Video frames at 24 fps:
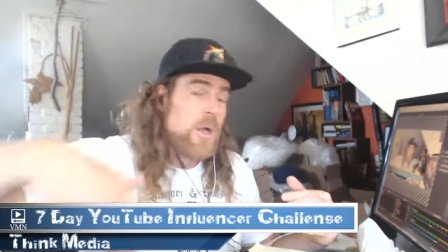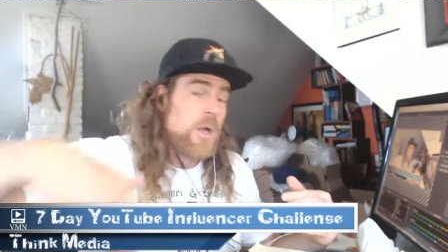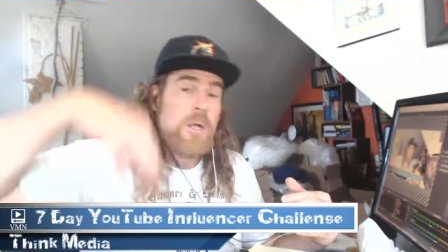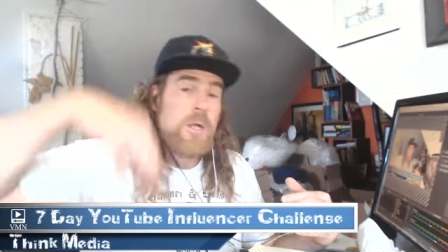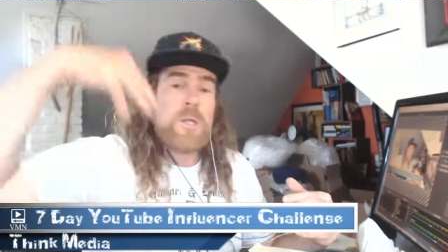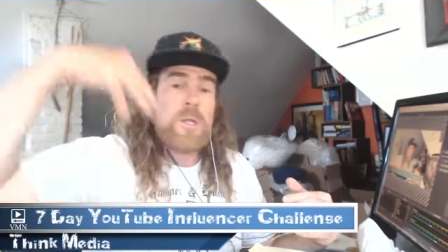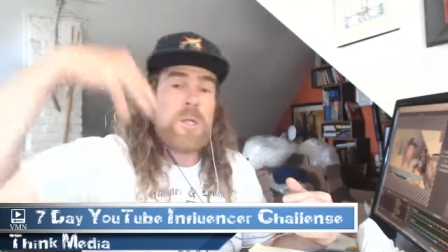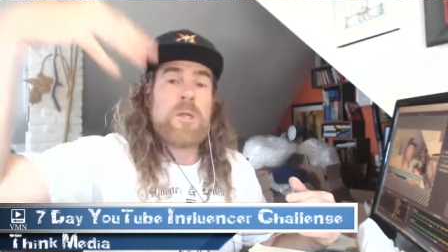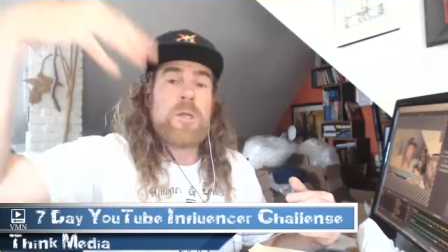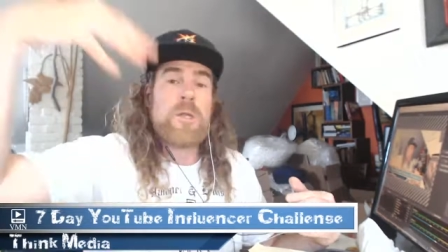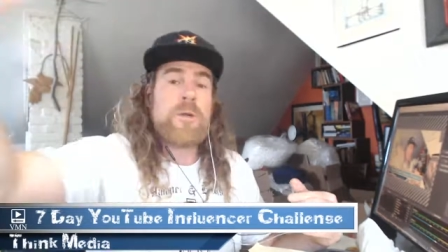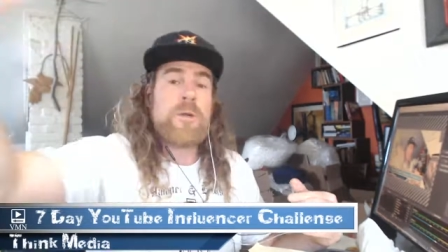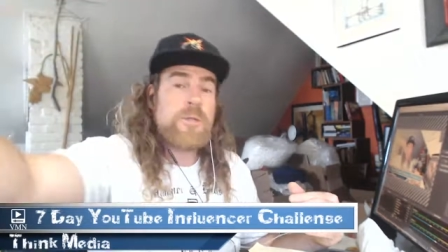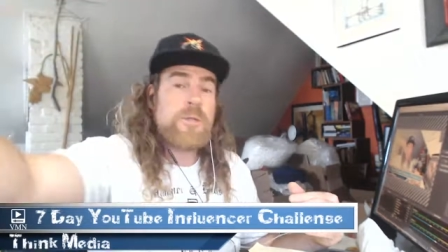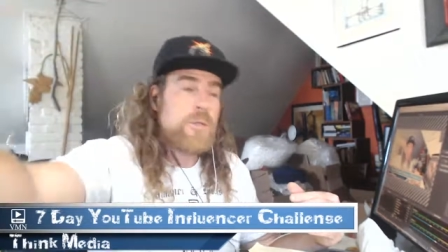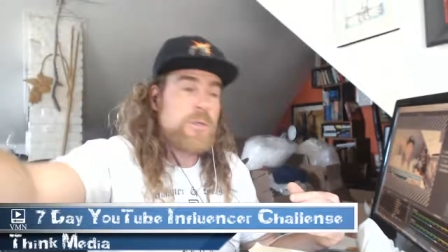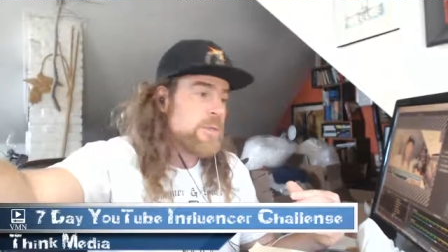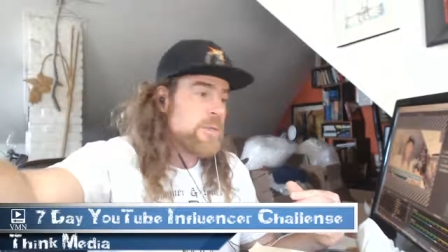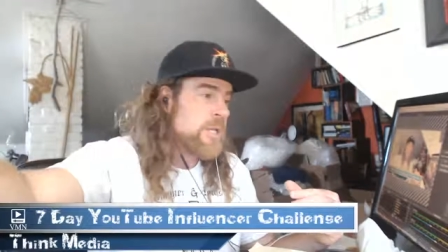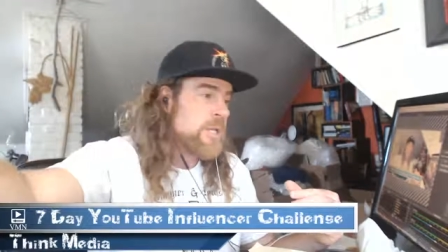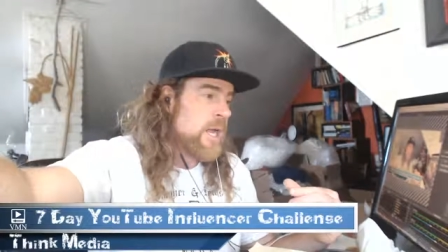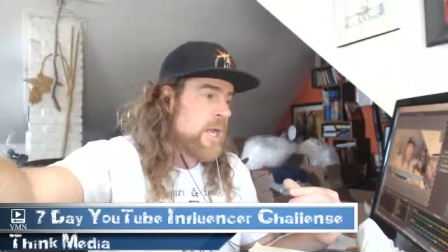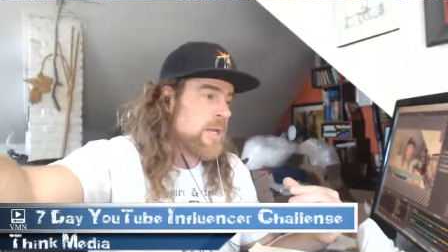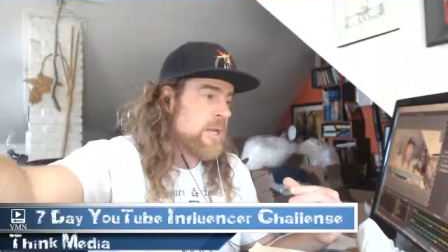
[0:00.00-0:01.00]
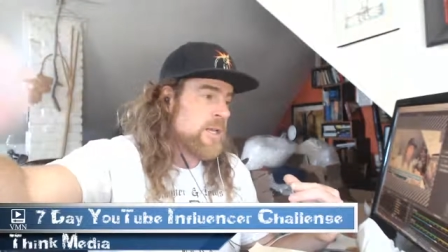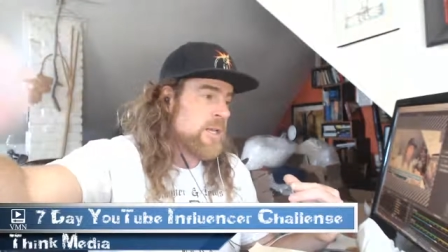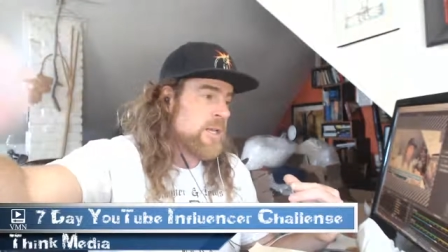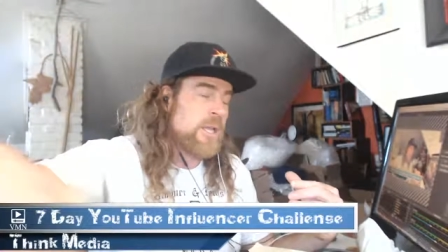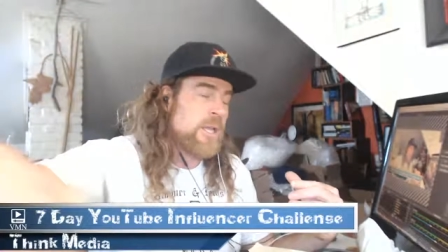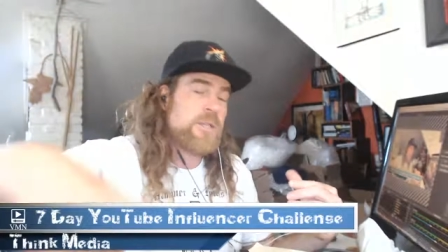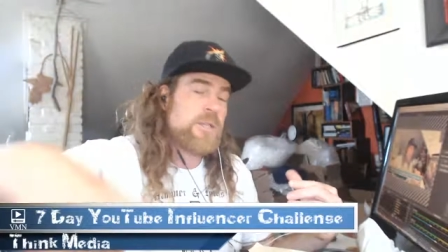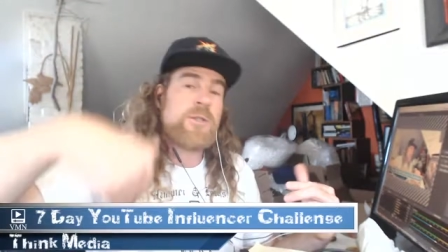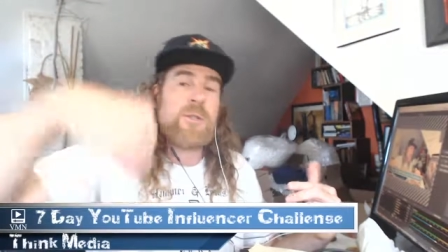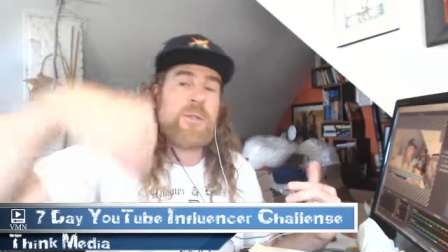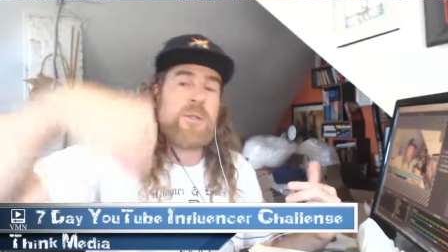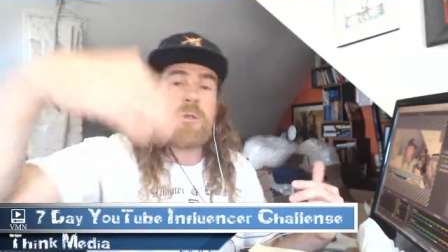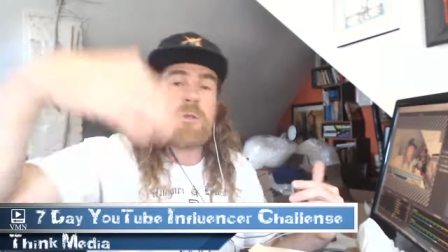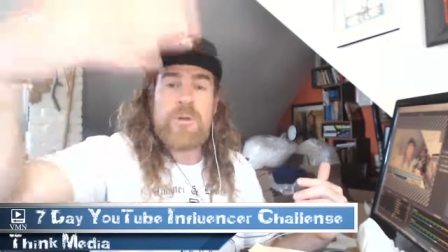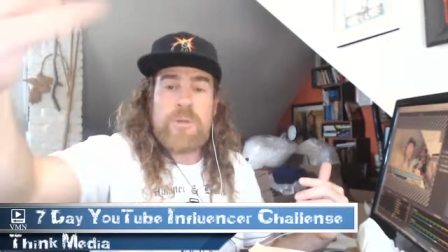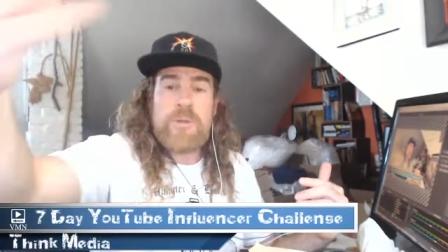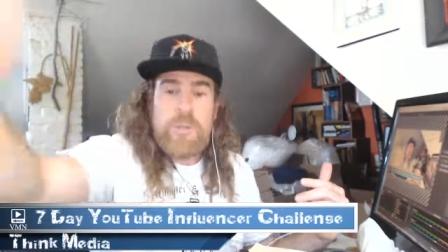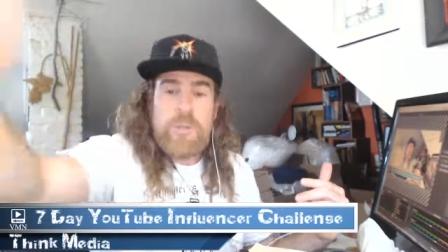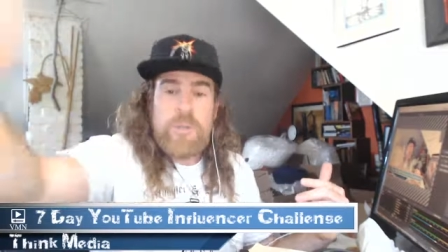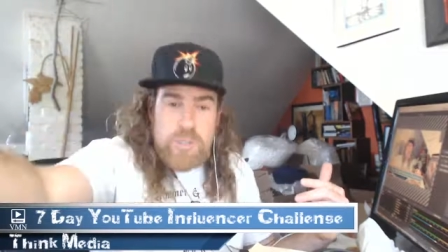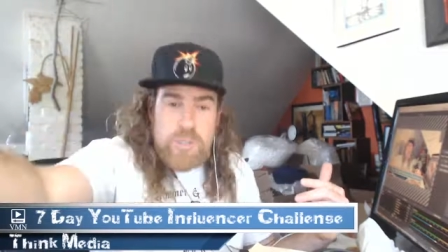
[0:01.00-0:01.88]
learn new techniques, learn new